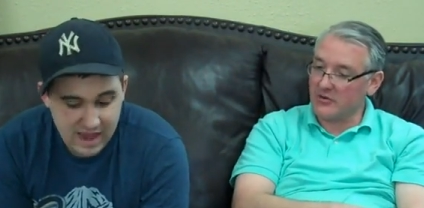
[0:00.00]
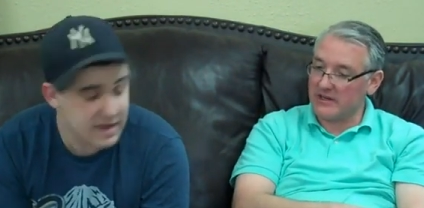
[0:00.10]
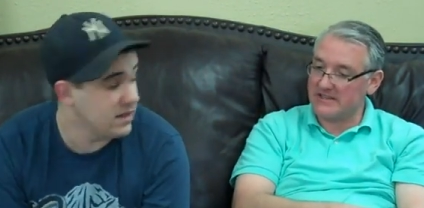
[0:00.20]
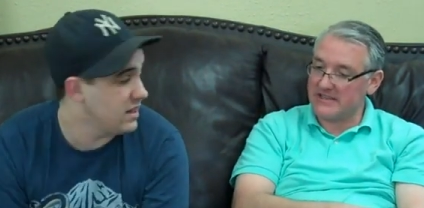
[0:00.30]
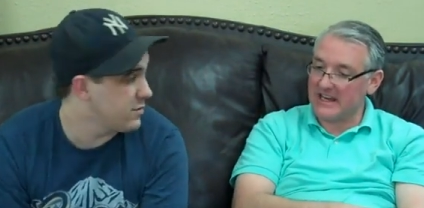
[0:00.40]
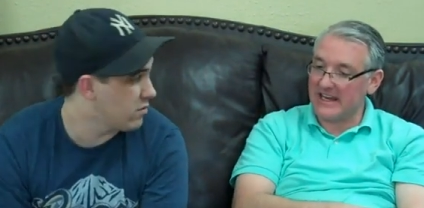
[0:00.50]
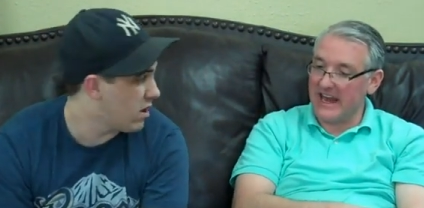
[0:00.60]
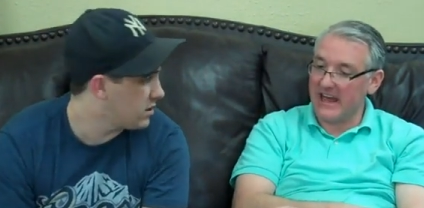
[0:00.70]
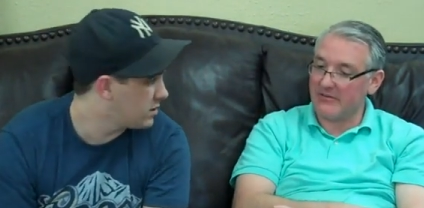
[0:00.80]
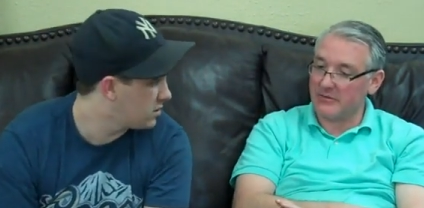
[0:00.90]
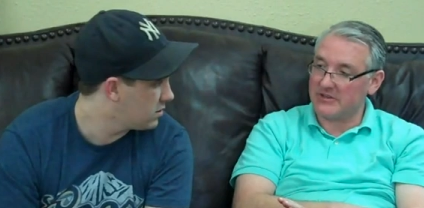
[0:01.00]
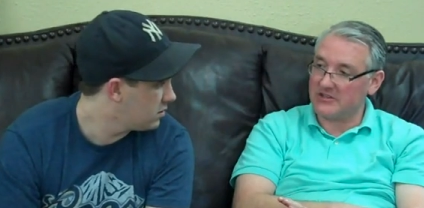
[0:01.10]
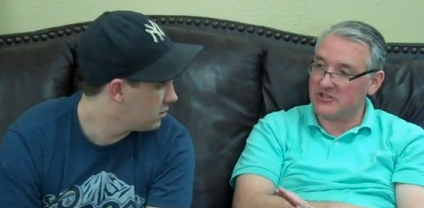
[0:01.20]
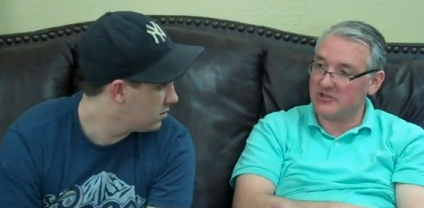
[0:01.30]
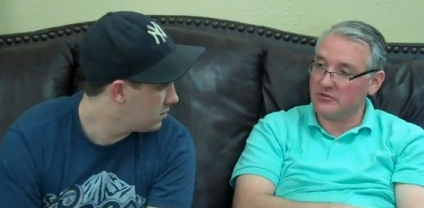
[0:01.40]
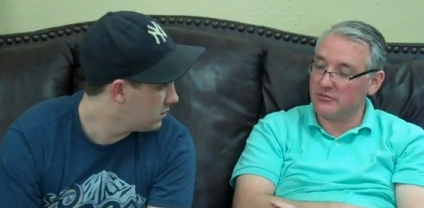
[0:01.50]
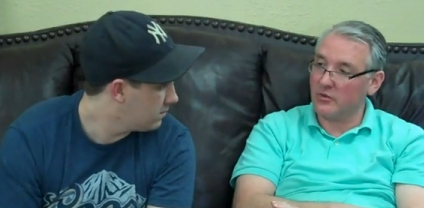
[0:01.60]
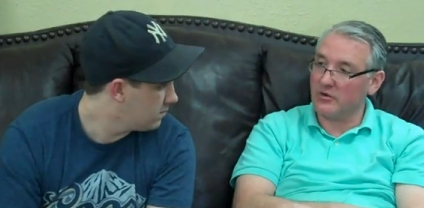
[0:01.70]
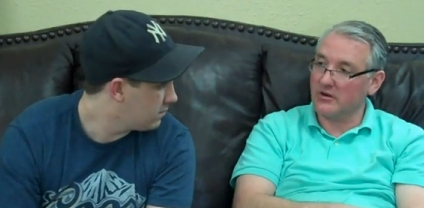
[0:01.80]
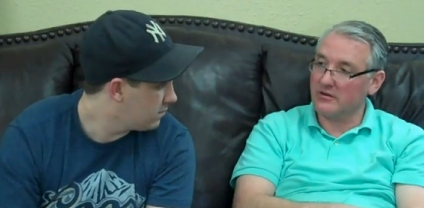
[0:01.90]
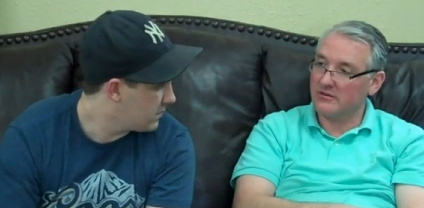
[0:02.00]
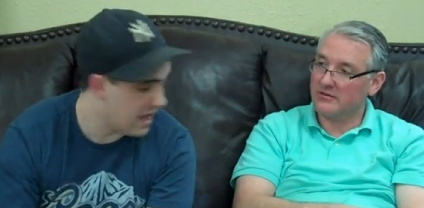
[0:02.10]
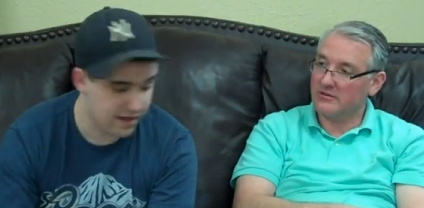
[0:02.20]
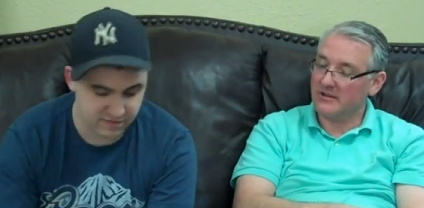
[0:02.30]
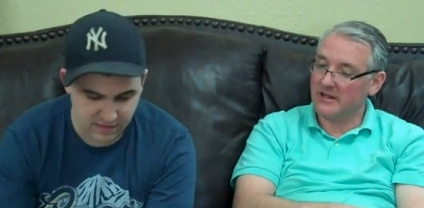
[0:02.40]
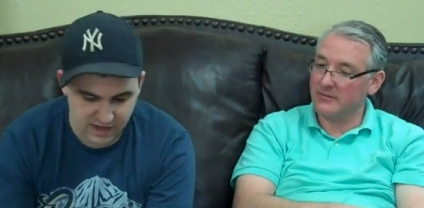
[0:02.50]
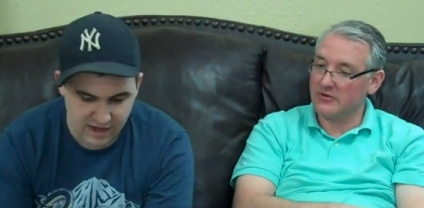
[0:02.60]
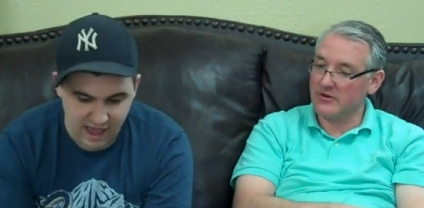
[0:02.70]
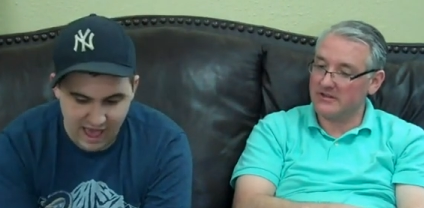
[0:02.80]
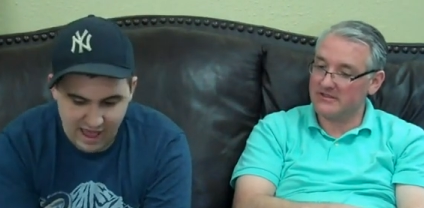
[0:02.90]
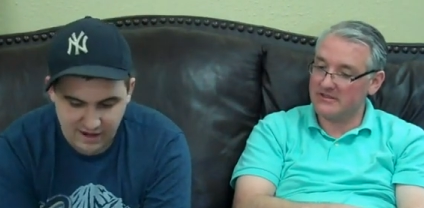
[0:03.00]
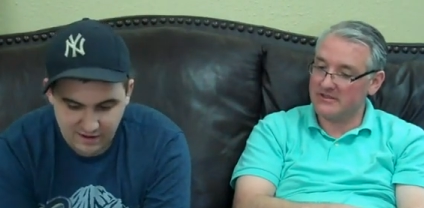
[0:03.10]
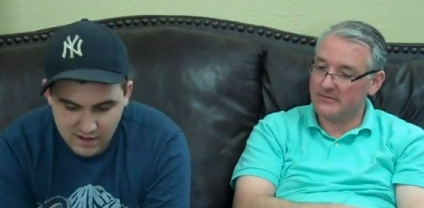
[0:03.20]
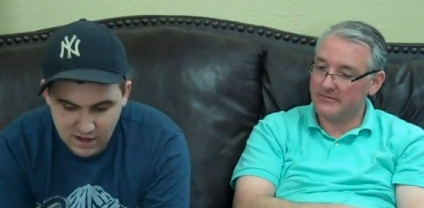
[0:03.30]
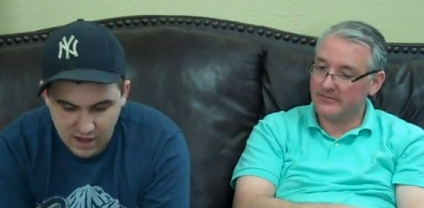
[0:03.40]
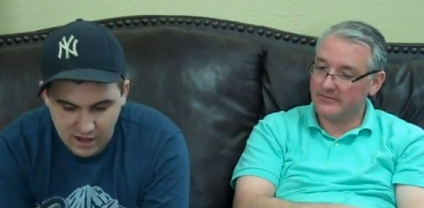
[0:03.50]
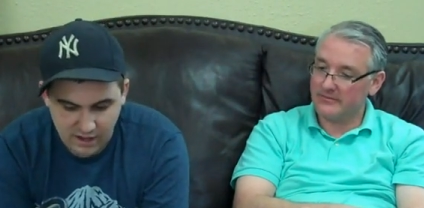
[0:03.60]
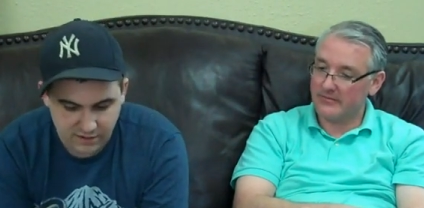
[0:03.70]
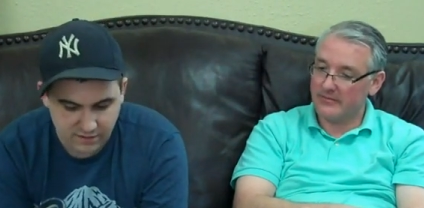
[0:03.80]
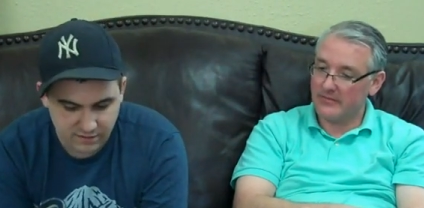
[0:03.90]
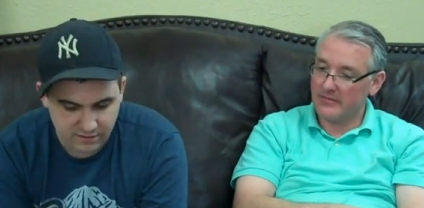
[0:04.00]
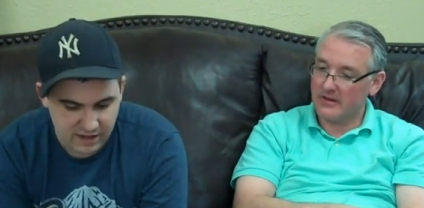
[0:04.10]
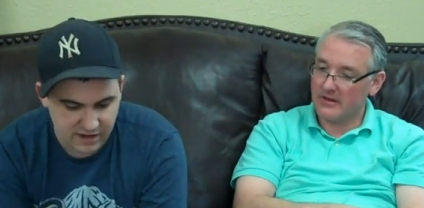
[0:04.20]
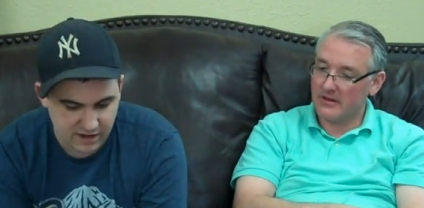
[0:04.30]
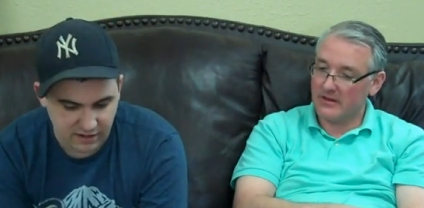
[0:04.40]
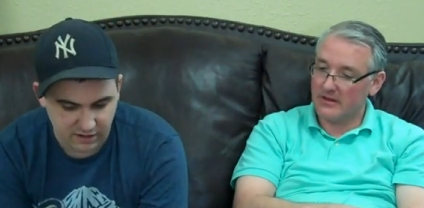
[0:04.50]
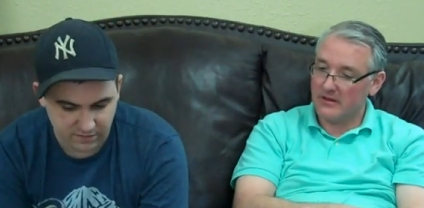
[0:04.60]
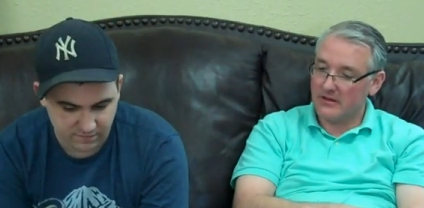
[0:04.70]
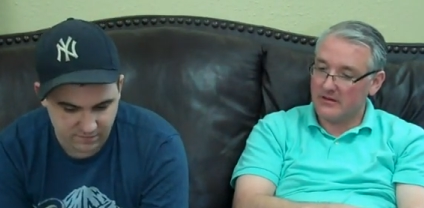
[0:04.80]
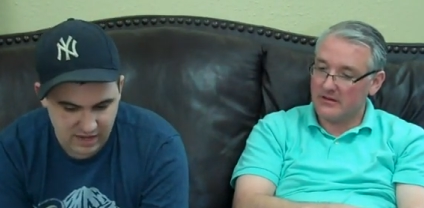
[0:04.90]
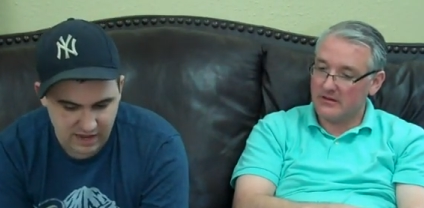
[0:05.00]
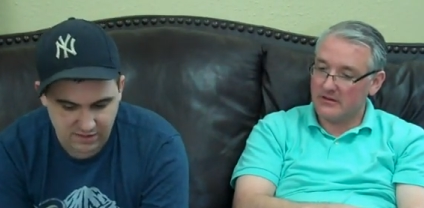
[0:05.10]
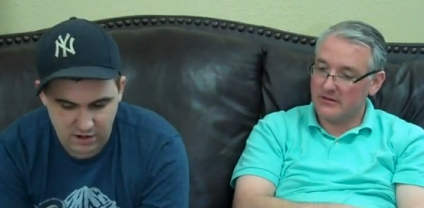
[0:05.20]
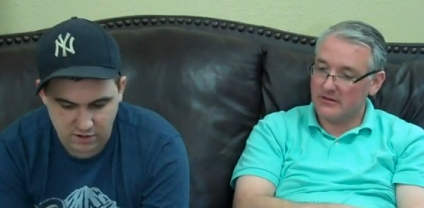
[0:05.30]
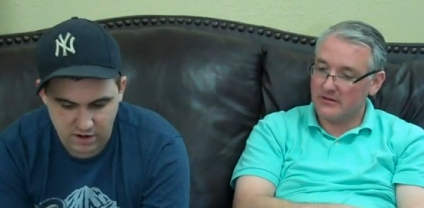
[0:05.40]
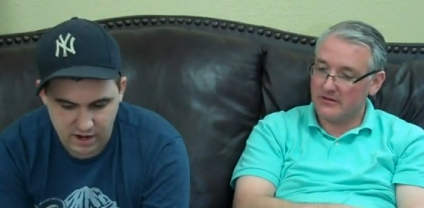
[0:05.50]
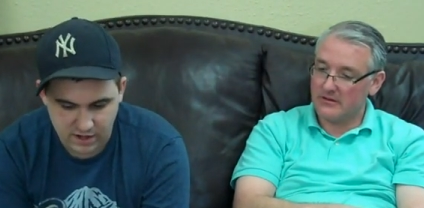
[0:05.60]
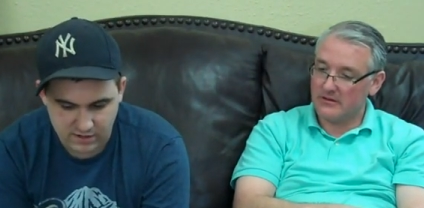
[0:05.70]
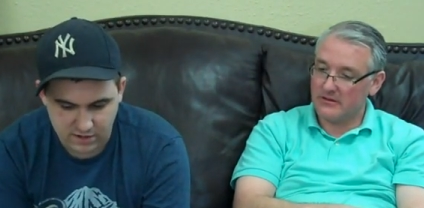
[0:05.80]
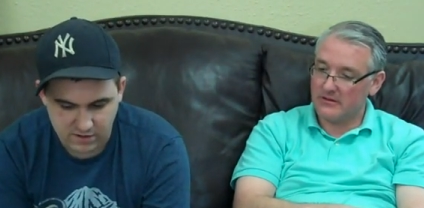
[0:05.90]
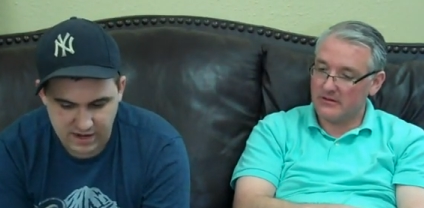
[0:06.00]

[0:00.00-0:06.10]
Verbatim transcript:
Speaker 1: choice, they can Russ. have up to two more. Yes, they can
Speaker 2: add. Uh, they can take their uh, their